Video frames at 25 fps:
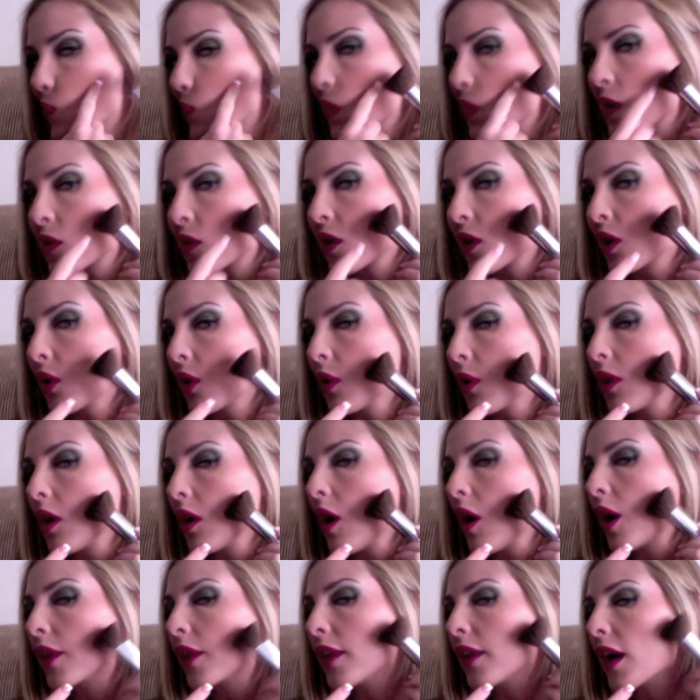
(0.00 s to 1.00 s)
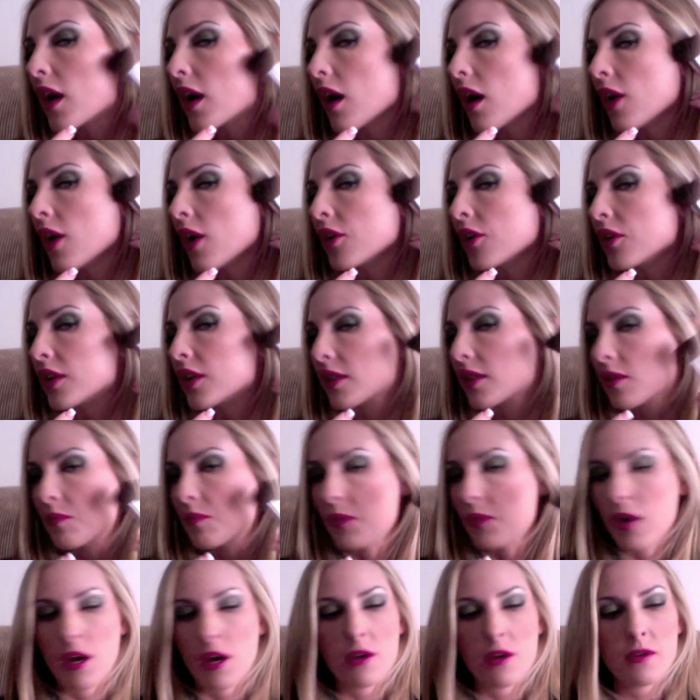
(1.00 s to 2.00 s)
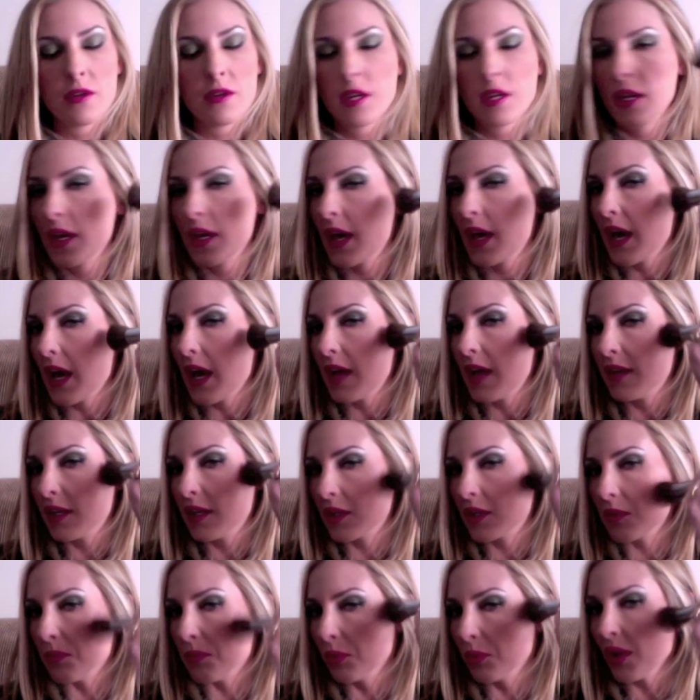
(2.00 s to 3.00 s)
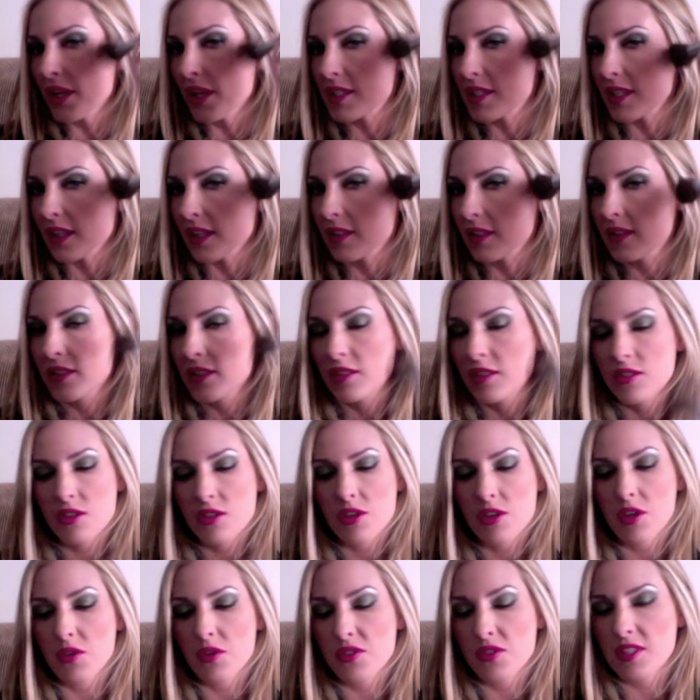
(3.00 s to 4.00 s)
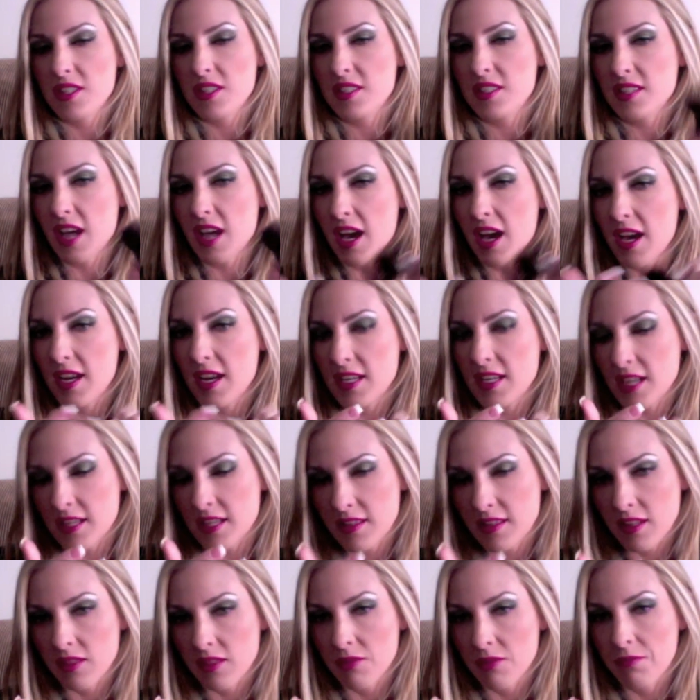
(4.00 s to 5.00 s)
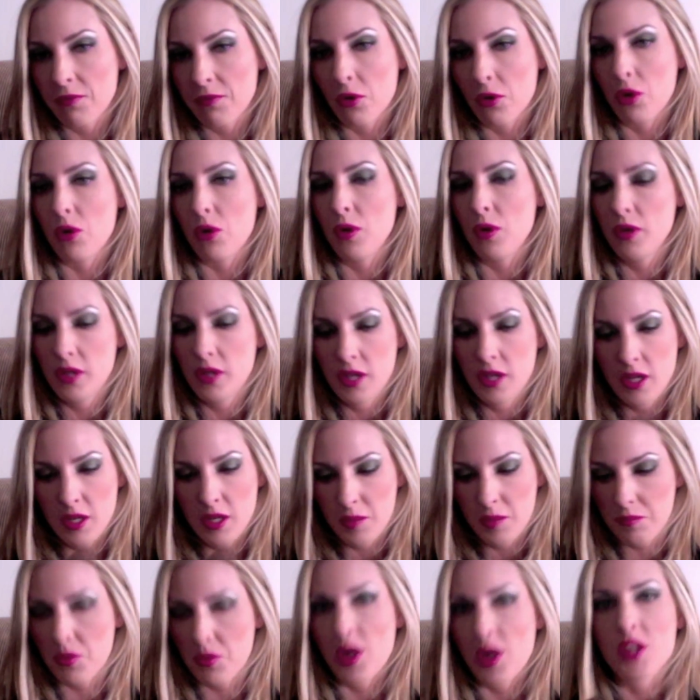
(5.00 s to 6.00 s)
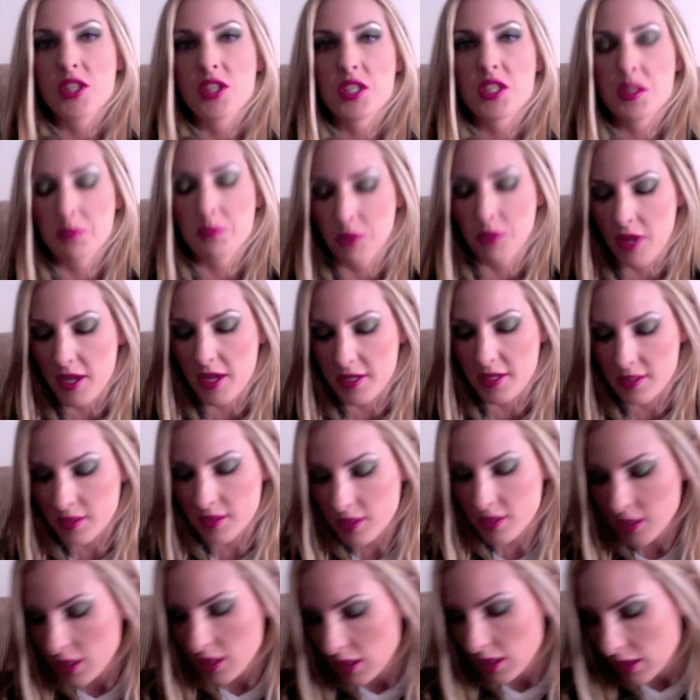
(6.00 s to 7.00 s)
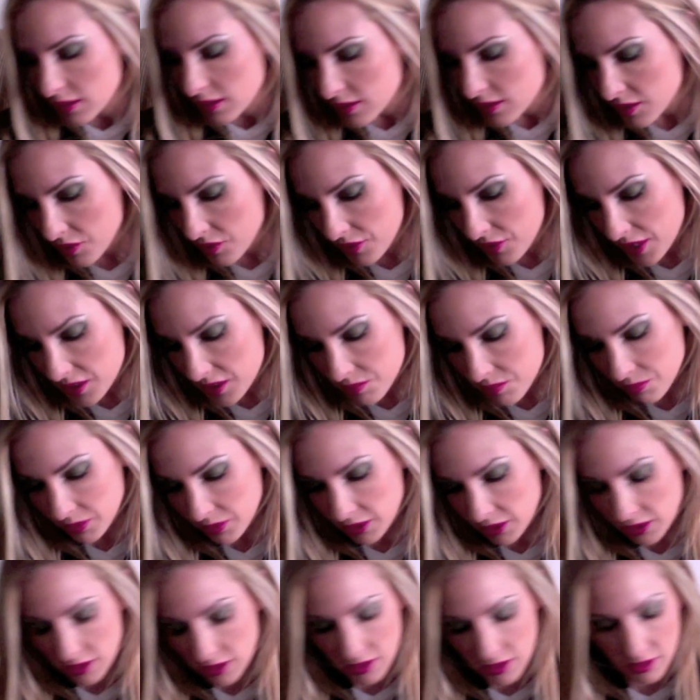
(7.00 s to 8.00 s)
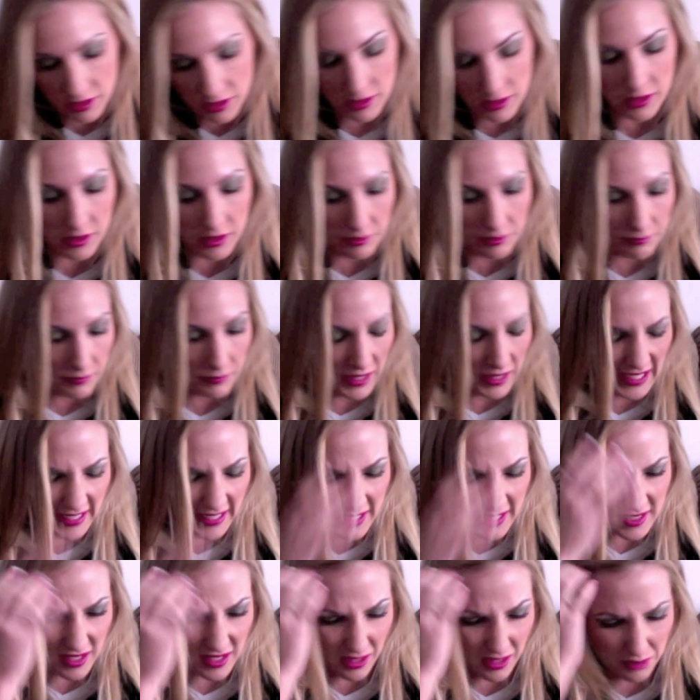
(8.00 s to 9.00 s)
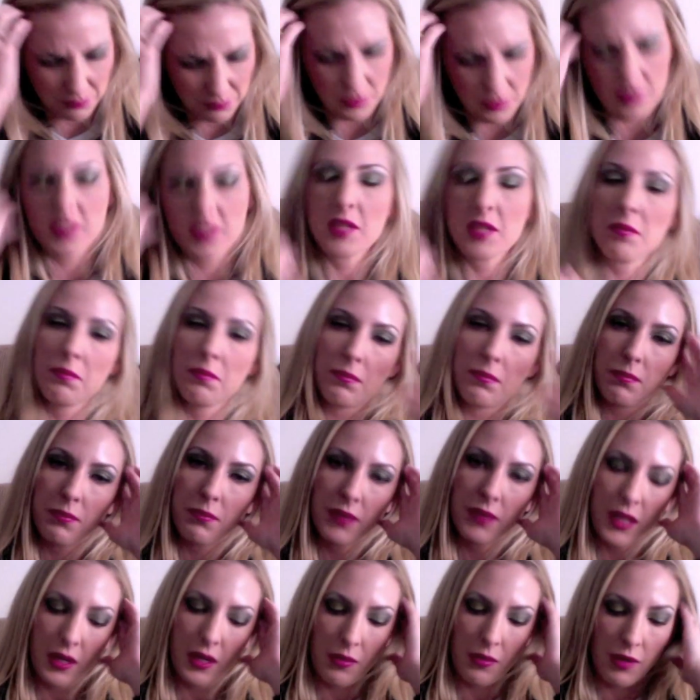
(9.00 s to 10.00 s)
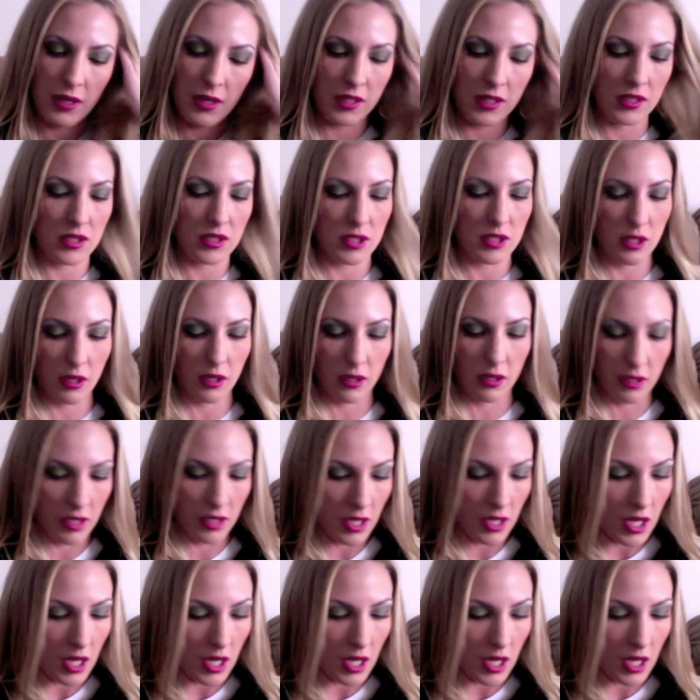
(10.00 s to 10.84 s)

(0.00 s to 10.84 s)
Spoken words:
and then go along that underneath the brow, and then you blend it. So you use the side and then the full brush to blend. So that's really, I guess, a helpful tip that I wanted to share.